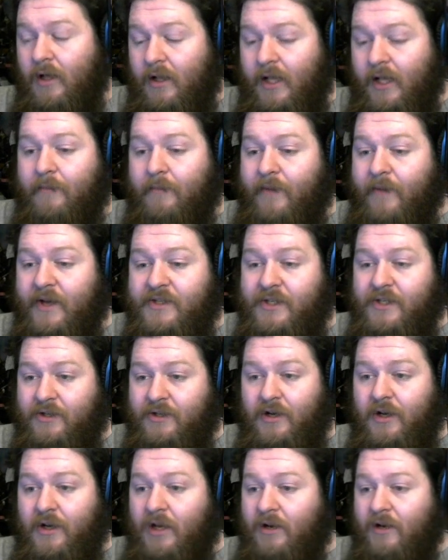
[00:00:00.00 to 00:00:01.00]
Like
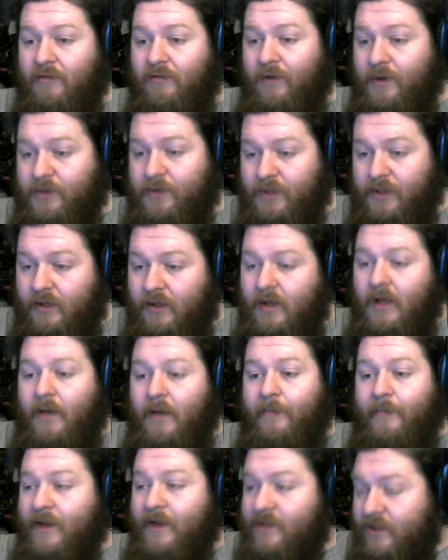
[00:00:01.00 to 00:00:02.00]
Messenger and Erosion.
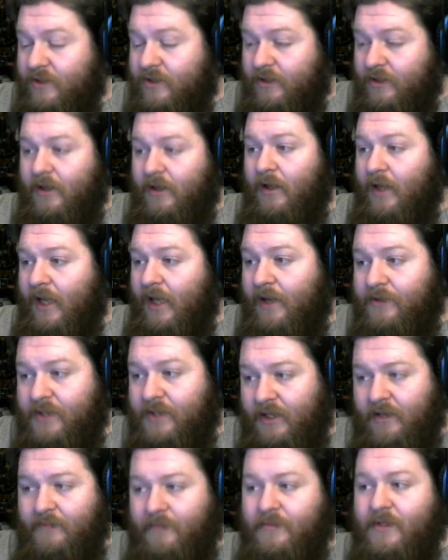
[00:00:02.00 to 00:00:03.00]
Messenger allows
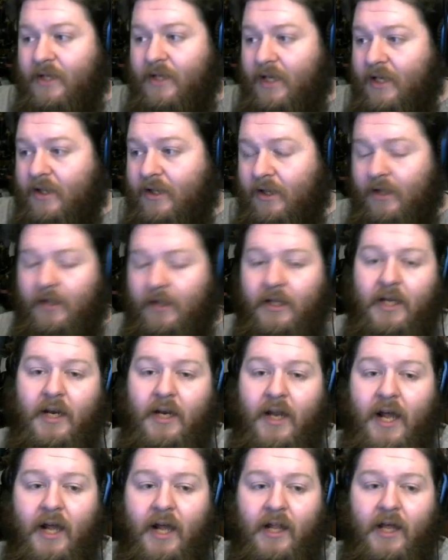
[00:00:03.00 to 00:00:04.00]
him to either let
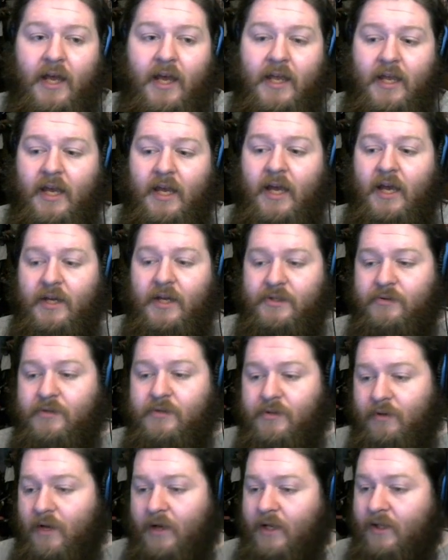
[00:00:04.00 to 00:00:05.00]
an ally get extra
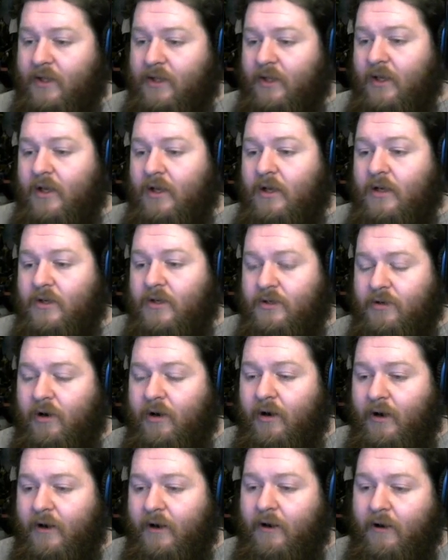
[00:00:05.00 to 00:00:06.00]
strength,
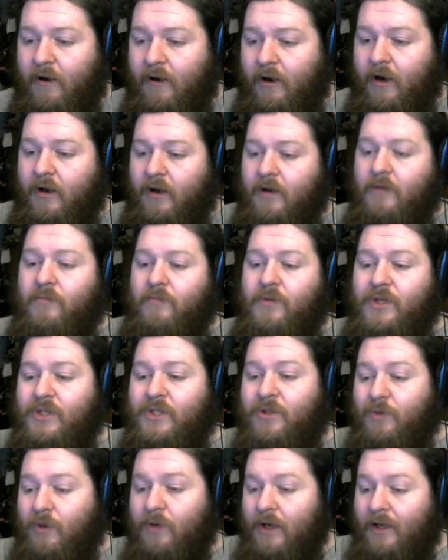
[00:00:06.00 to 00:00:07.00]
draw a card,
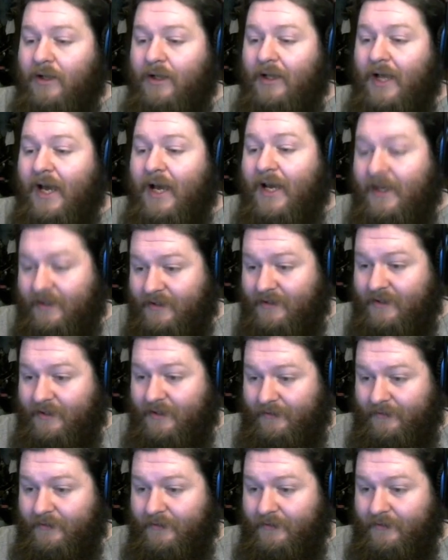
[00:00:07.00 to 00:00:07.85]
restore a light,